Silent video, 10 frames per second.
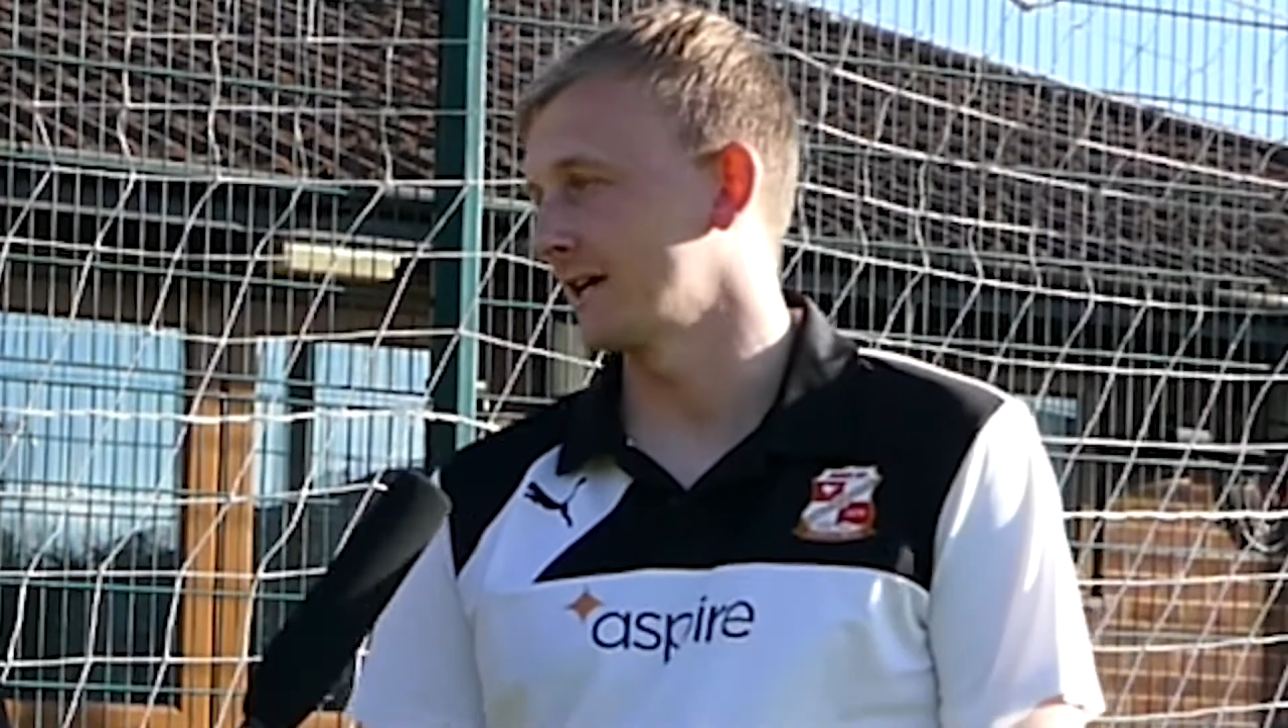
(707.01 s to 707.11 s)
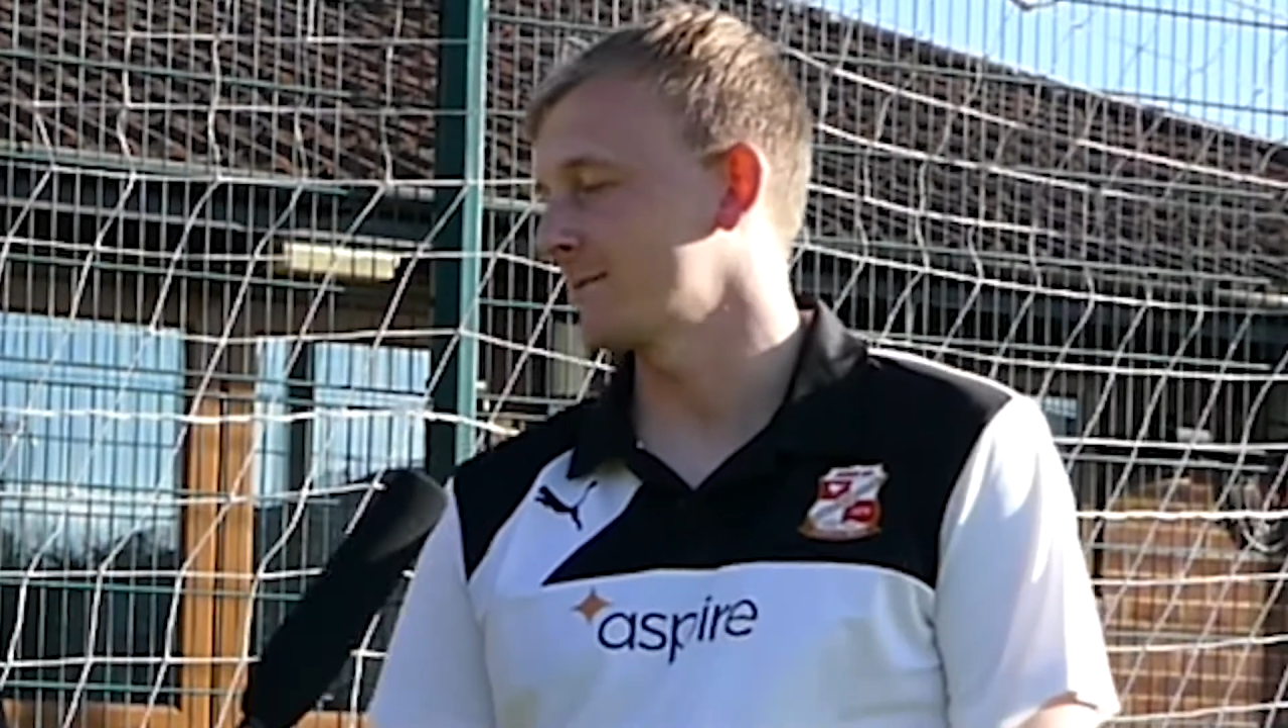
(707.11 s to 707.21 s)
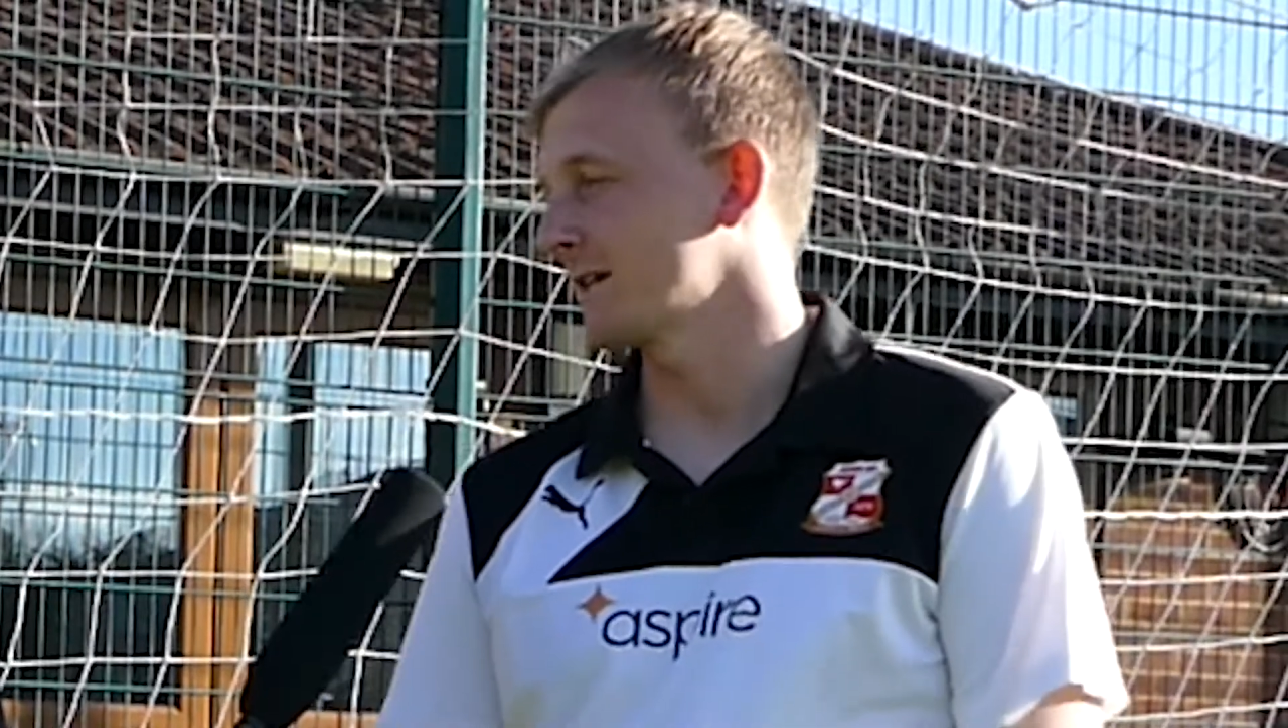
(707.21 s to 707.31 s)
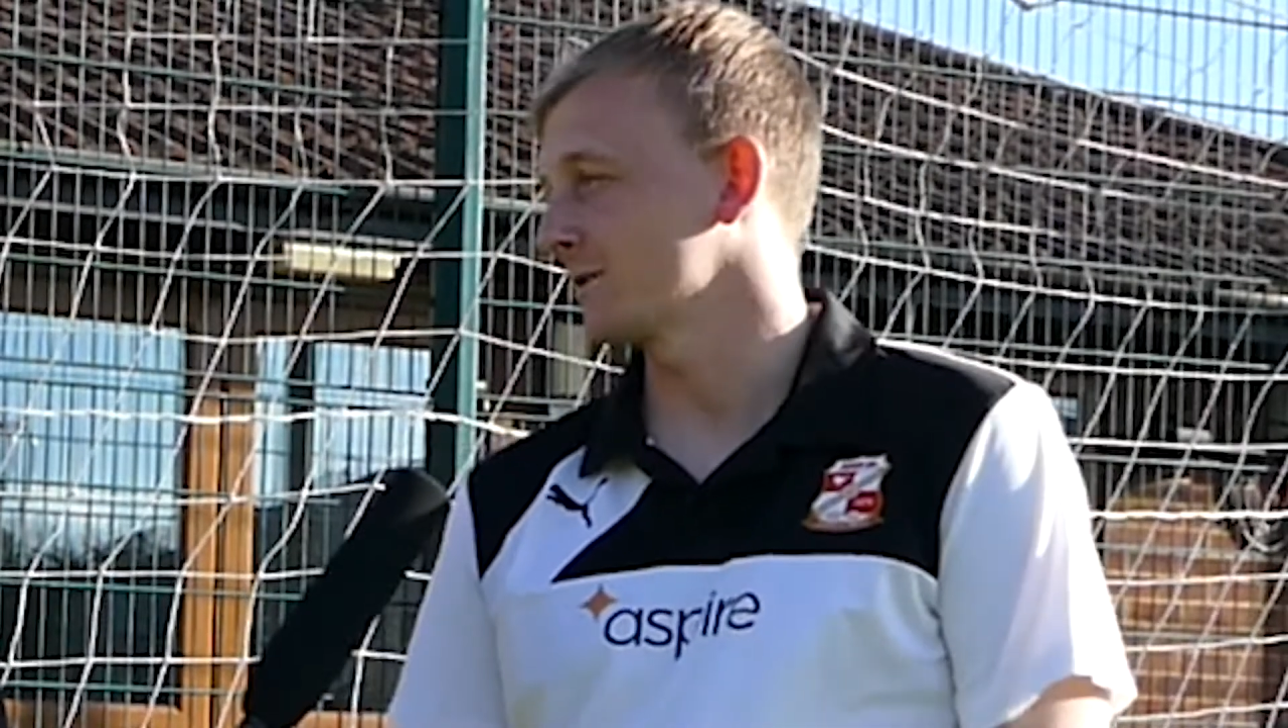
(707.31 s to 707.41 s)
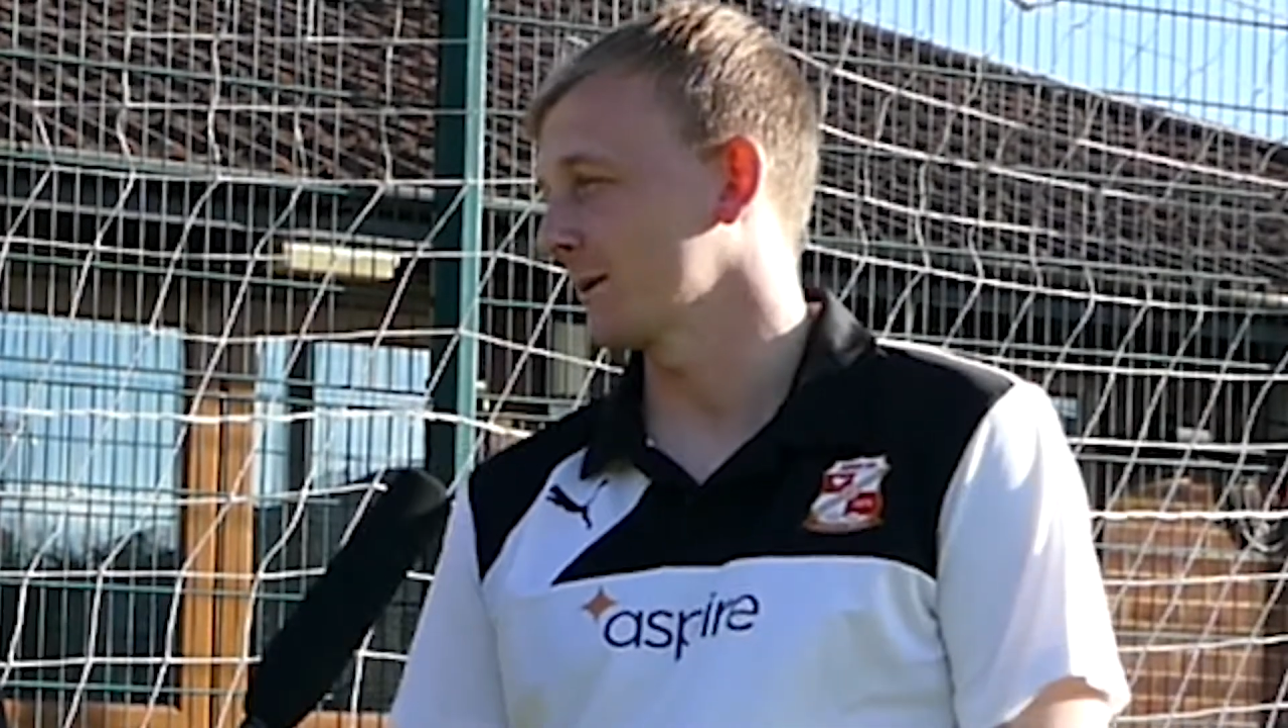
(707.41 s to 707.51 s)

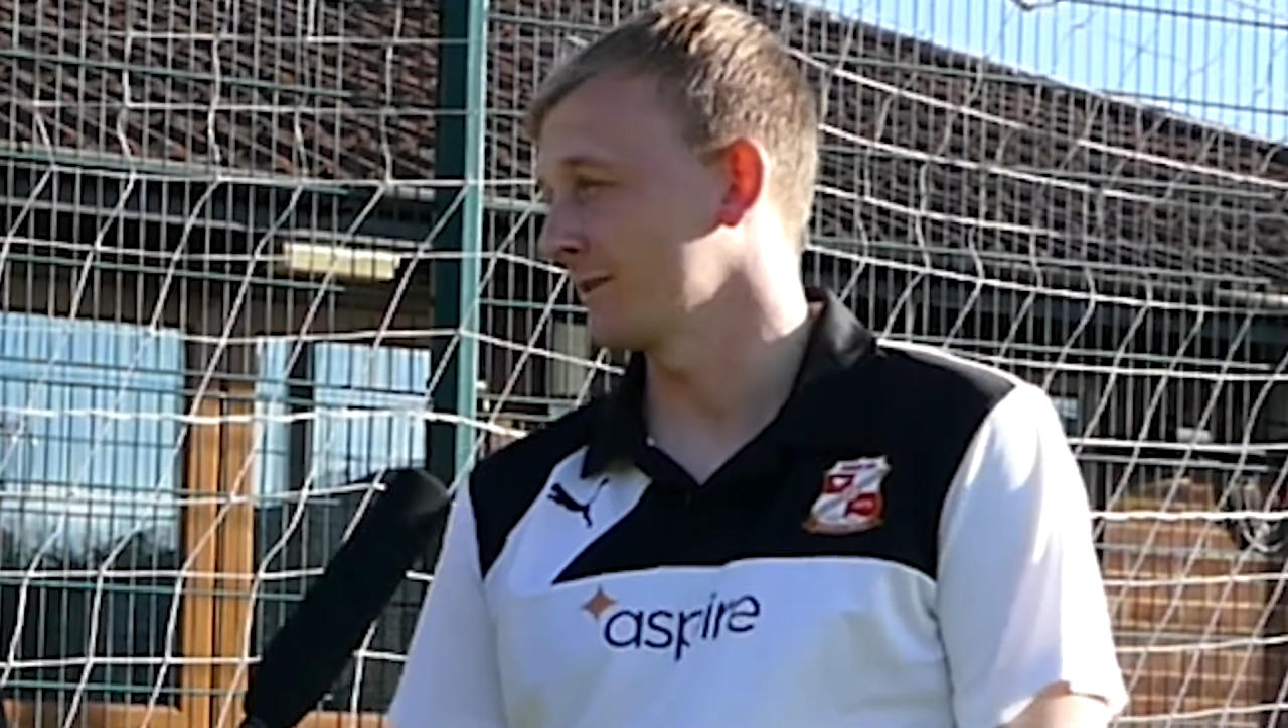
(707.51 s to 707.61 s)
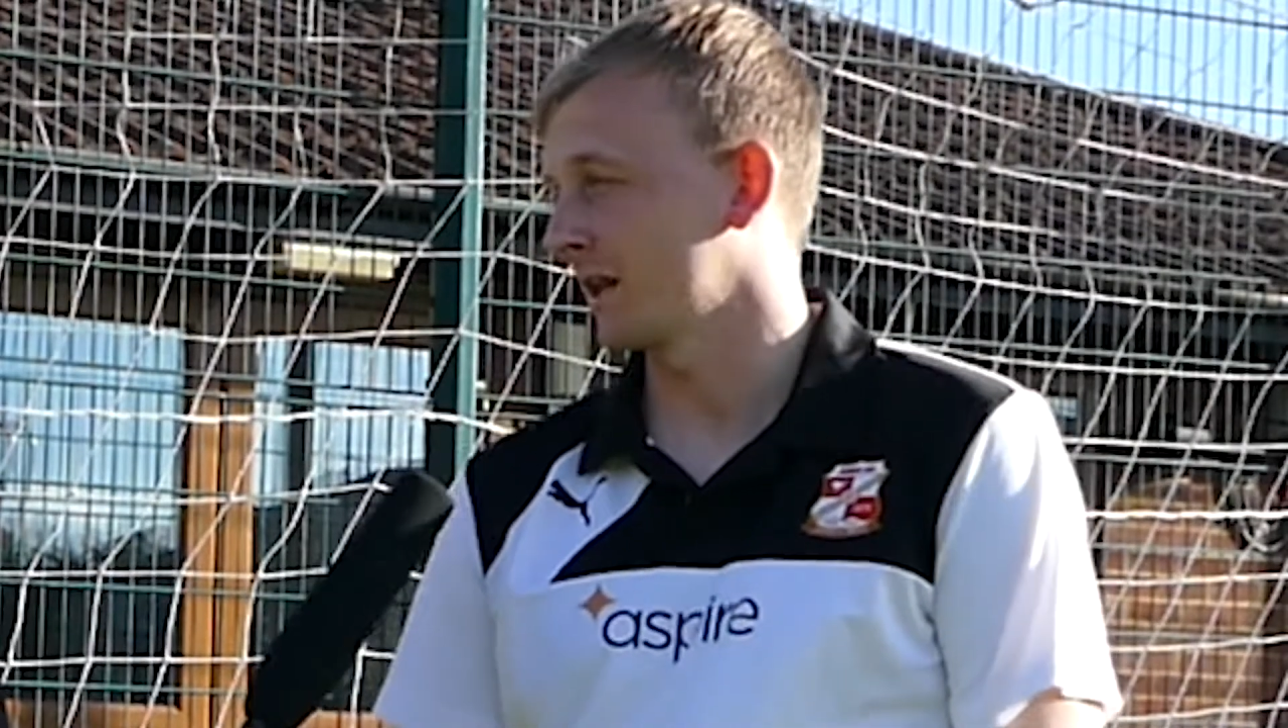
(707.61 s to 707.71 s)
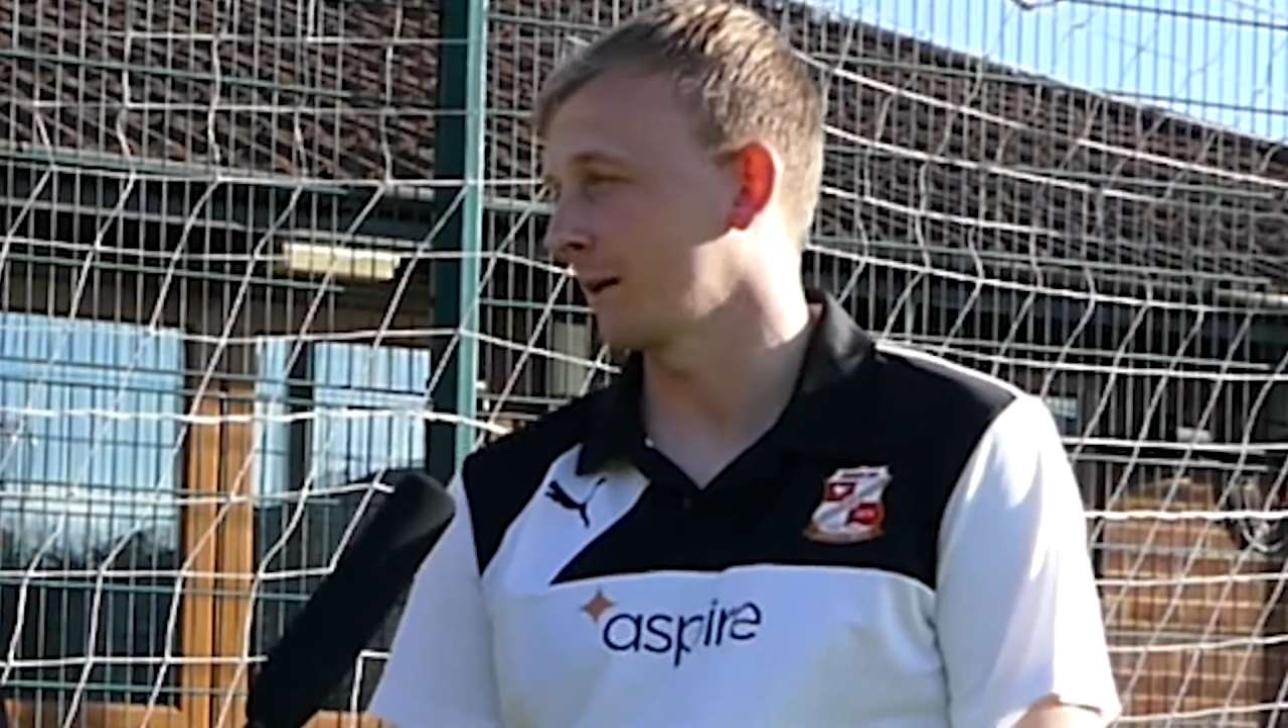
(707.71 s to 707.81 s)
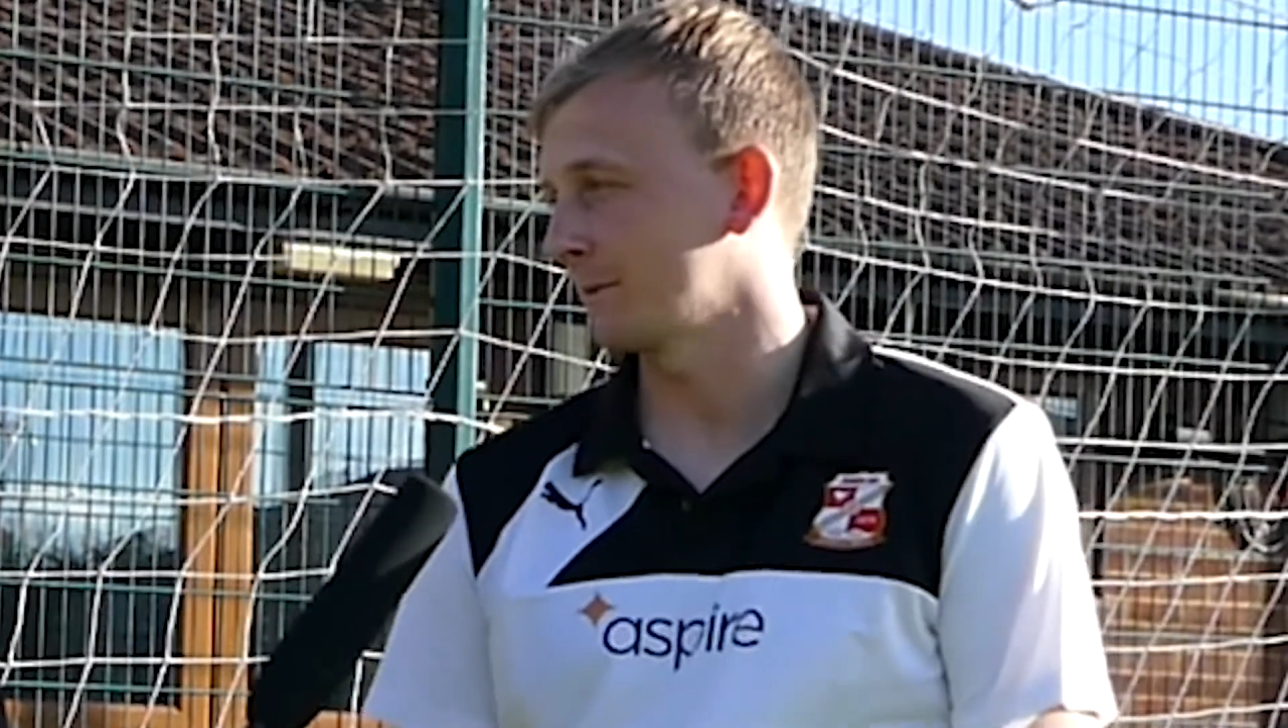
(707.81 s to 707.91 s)
especially with some of the clubs